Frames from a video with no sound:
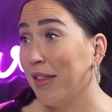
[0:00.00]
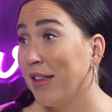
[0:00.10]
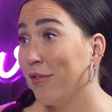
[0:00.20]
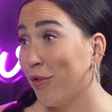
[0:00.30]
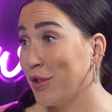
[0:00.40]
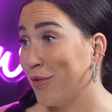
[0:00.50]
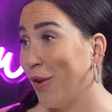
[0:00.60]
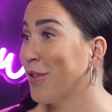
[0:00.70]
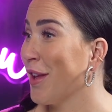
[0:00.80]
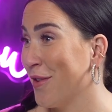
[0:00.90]
think, first of
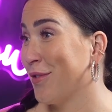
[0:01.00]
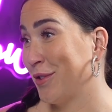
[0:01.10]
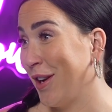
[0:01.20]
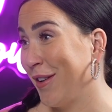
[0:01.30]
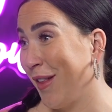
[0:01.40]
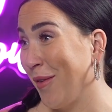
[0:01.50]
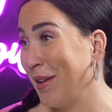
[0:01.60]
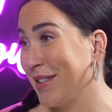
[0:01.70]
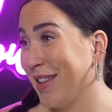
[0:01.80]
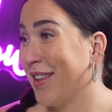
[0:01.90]
all, thank you for sharing that,
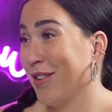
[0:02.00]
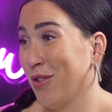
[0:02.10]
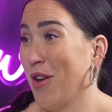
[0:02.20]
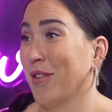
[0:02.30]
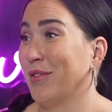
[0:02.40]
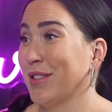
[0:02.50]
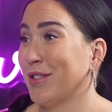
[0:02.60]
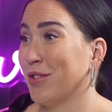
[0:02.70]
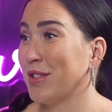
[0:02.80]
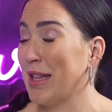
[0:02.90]
because I think a lot of
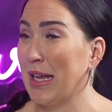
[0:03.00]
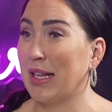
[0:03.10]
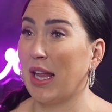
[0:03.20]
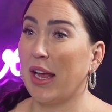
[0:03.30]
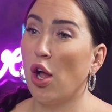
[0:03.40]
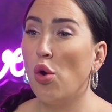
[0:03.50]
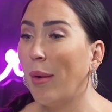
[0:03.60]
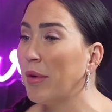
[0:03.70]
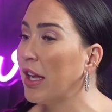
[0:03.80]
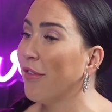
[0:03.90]
listeners think like, oh,
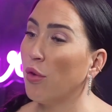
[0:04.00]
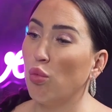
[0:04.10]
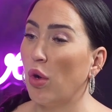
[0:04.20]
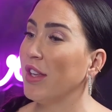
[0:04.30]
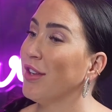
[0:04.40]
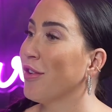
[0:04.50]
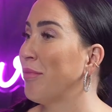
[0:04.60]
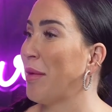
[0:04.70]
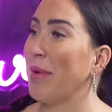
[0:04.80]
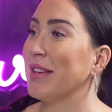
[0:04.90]
I'm going to give it 1 year of
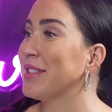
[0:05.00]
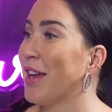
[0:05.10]
my best